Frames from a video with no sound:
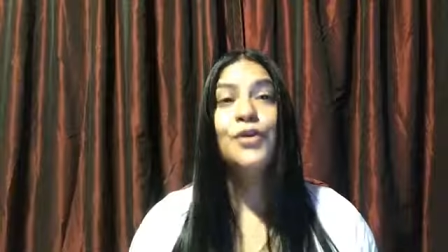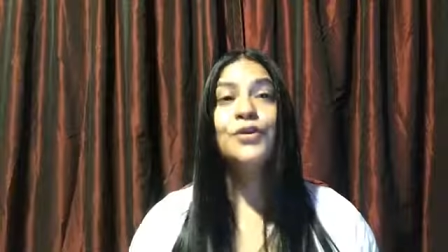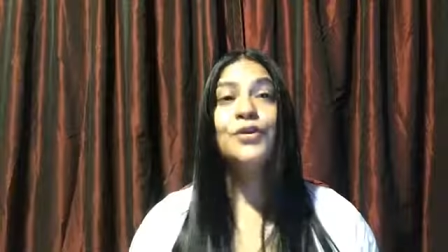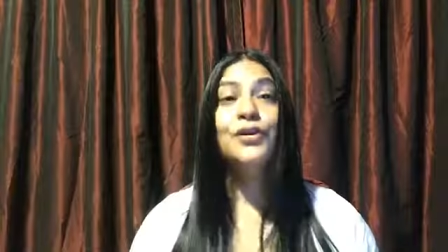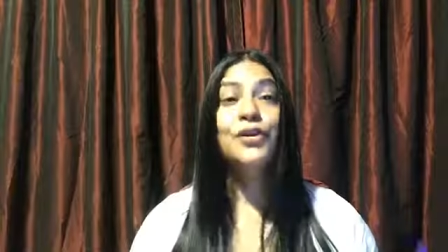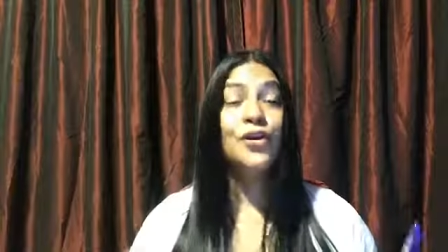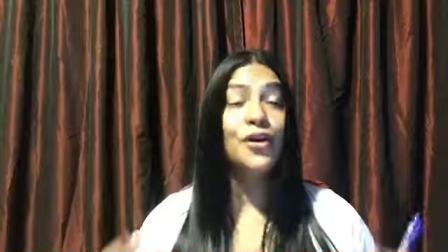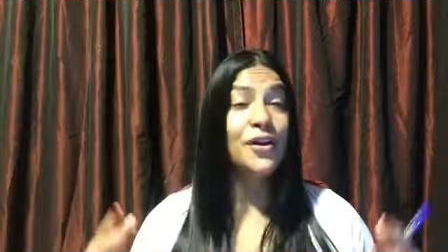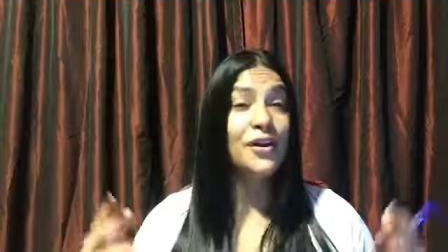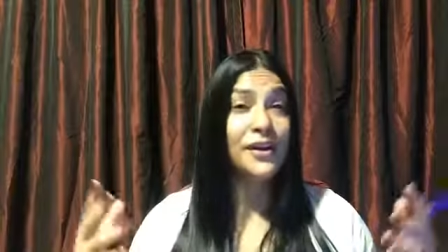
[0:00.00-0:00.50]

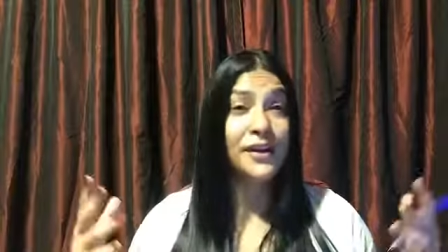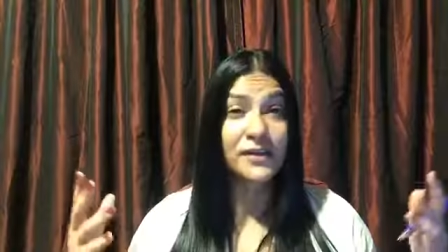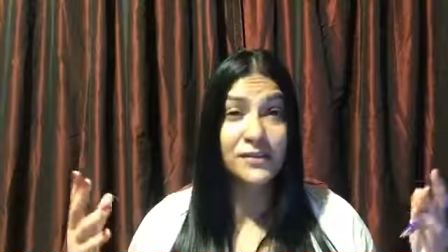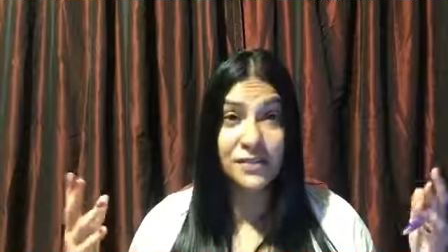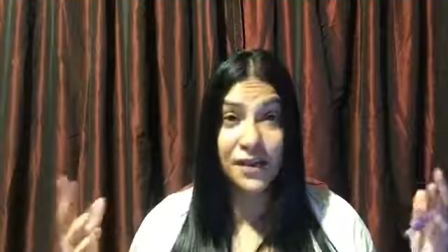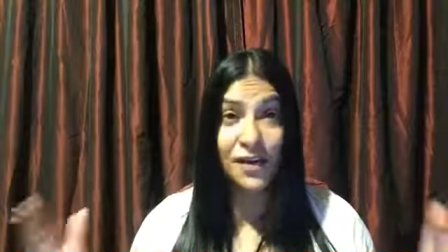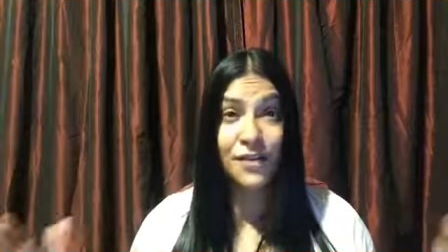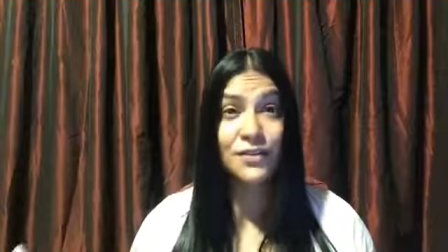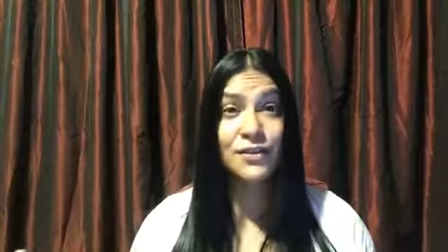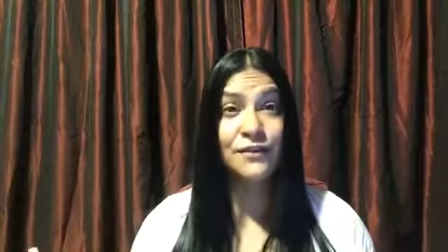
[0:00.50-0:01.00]
you're gonna get
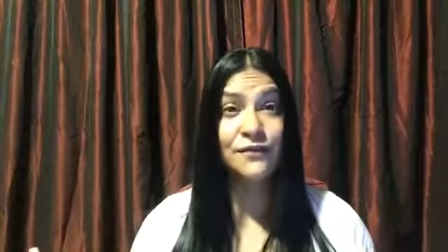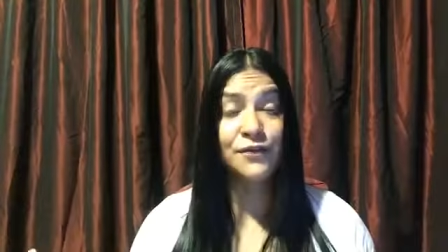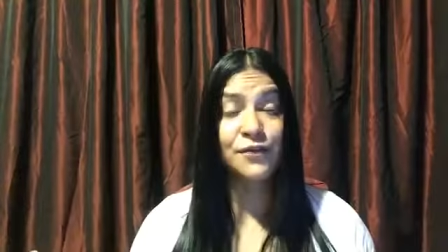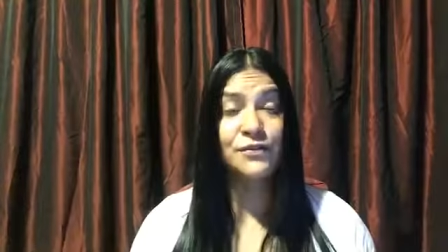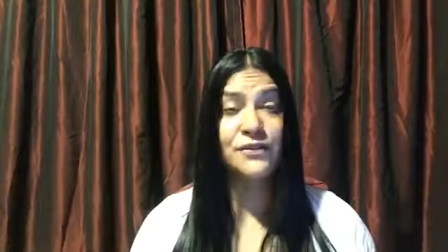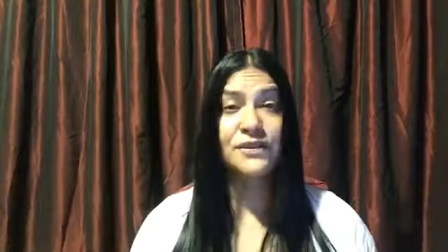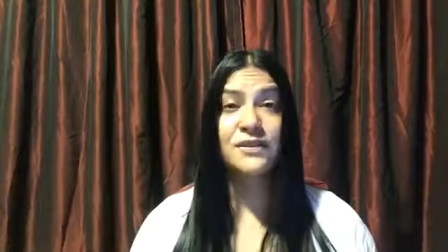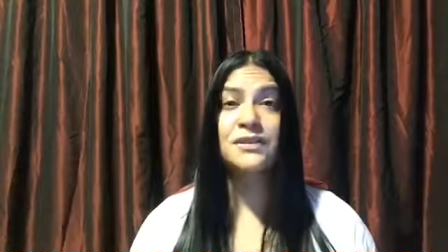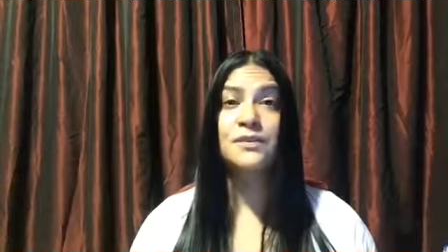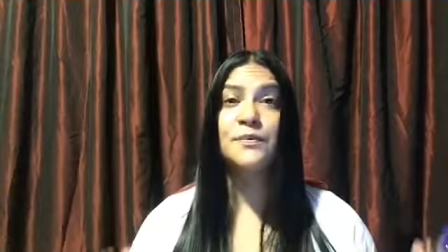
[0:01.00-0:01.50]
tons of
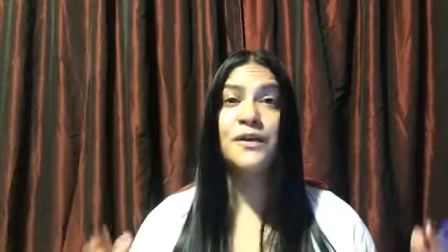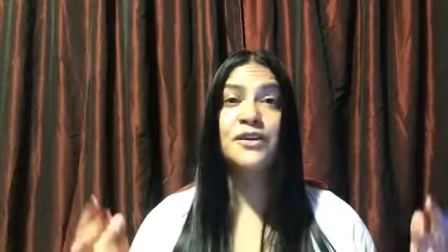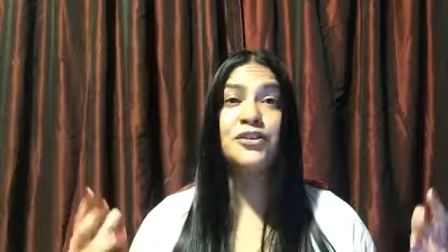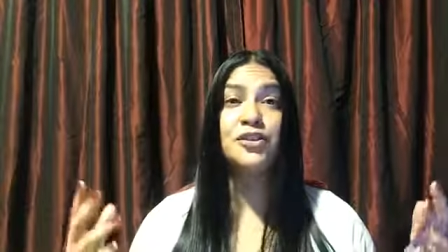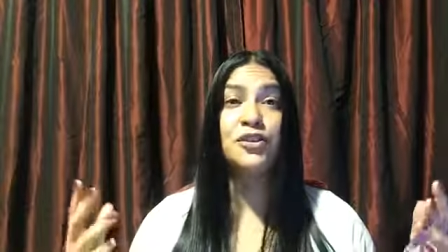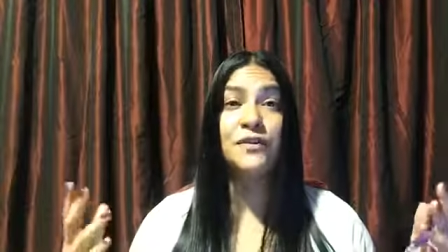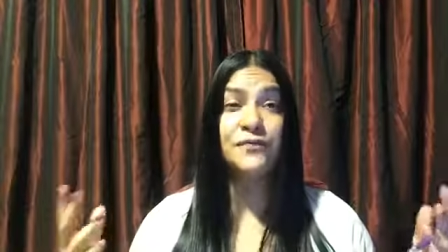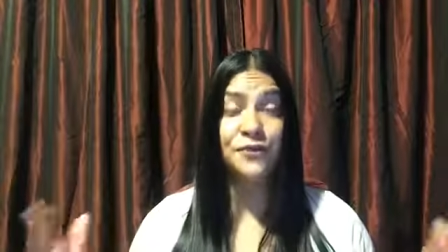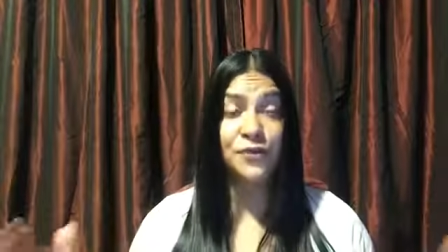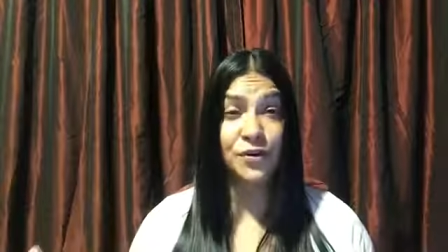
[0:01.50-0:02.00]
views,
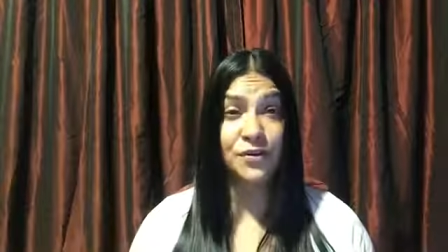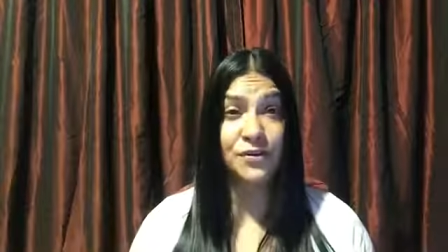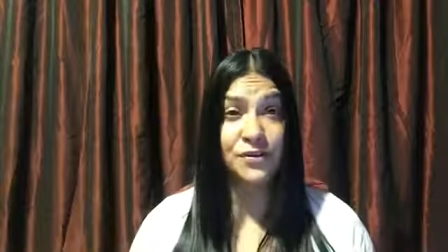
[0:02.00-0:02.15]
especially if you're,